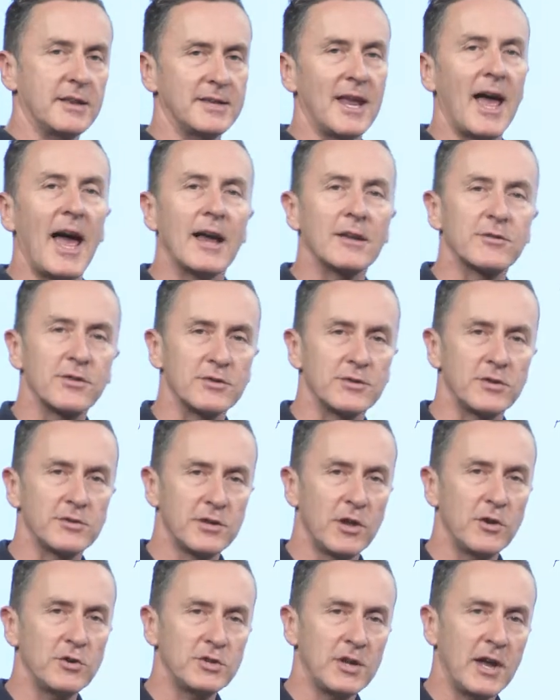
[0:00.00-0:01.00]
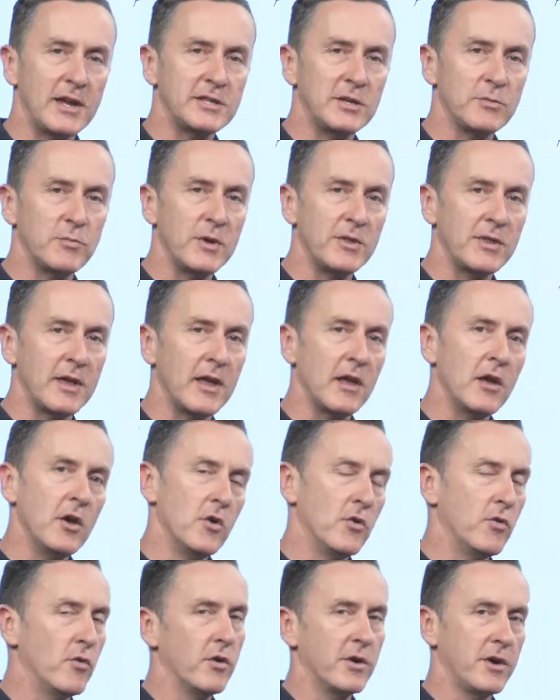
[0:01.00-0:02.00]
tag that's associated with it,
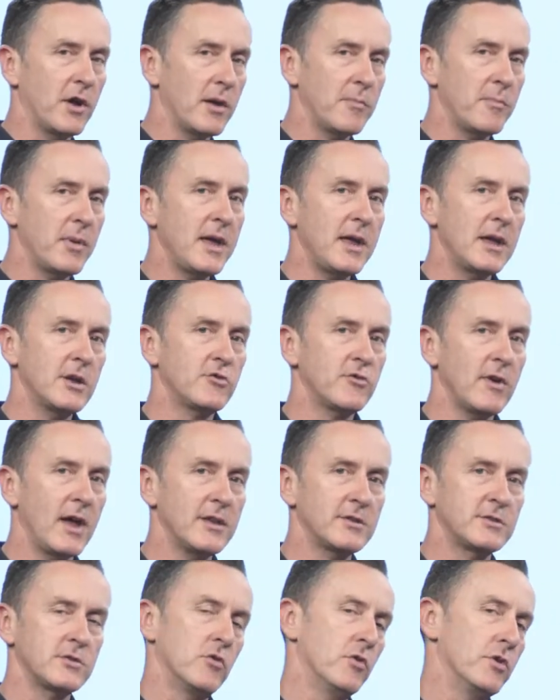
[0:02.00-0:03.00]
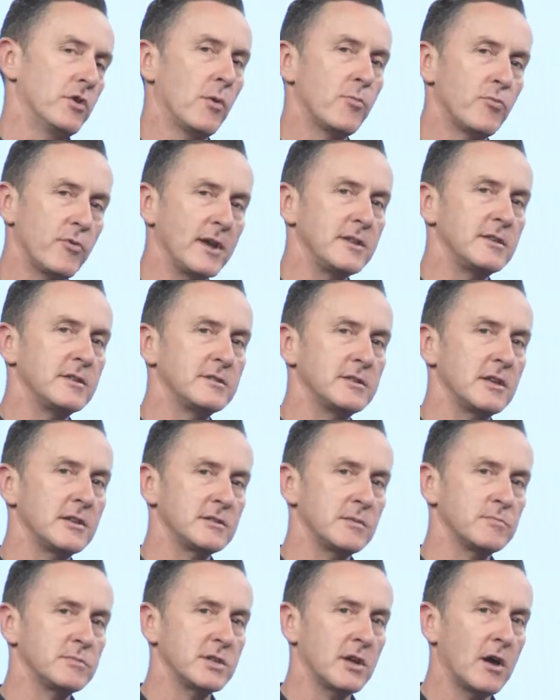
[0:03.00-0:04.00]
or an IP address, or an operating
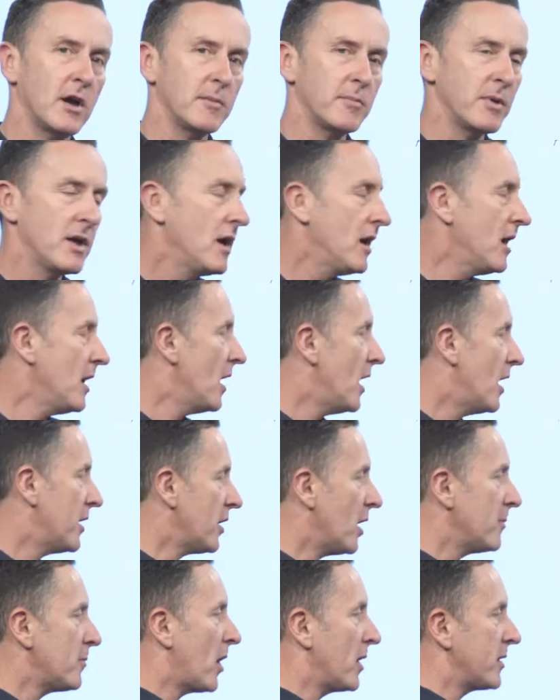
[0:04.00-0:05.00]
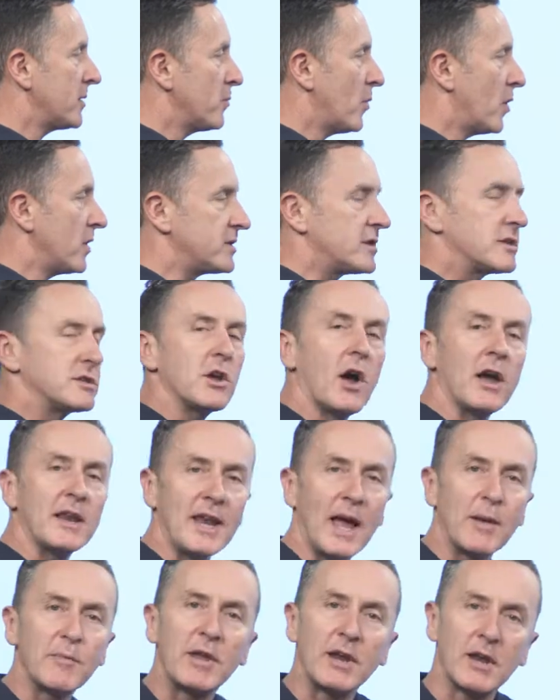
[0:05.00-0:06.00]
system type. And I might want to
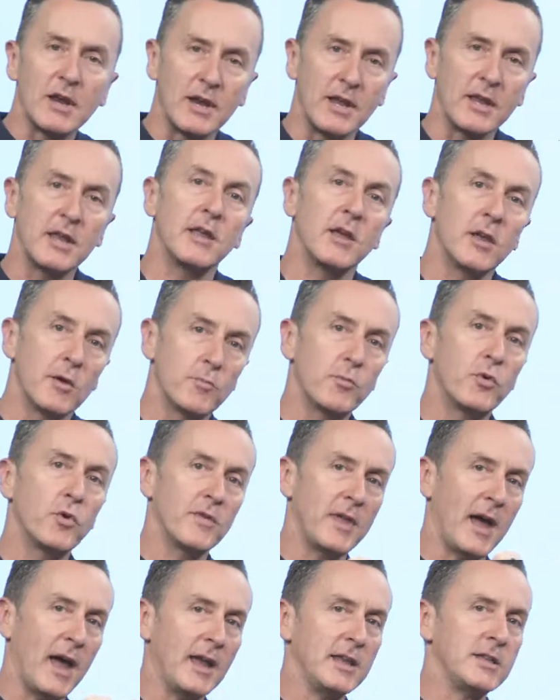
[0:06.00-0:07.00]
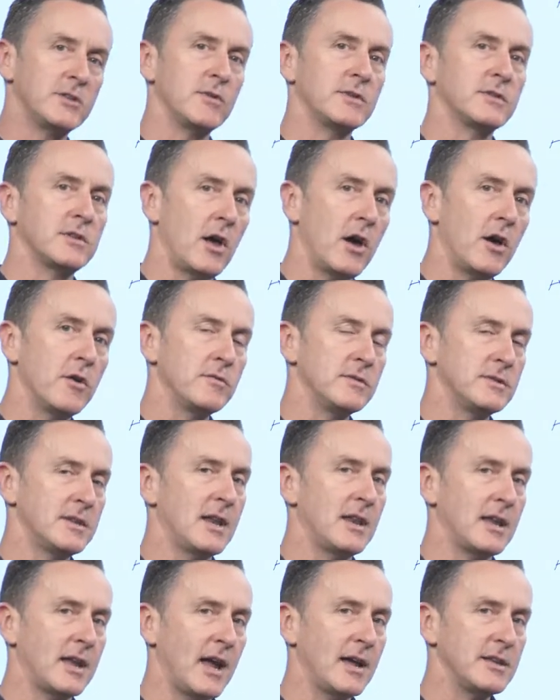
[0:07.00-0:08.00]
dynamically put that into its own
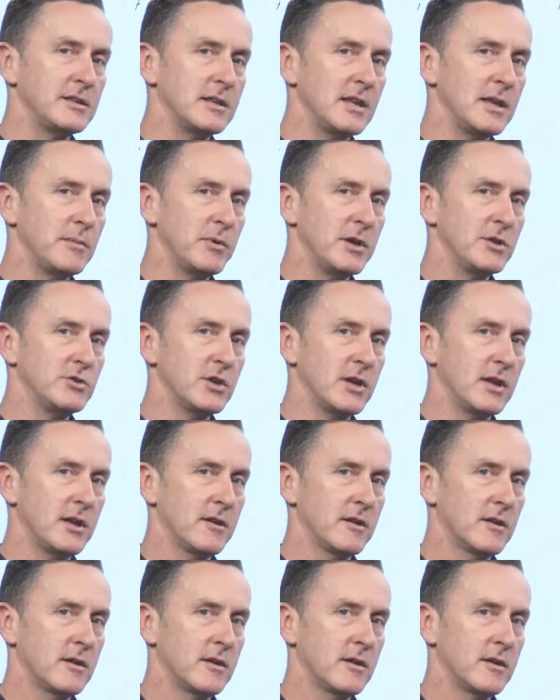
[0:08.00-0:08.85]
dedicated EPG.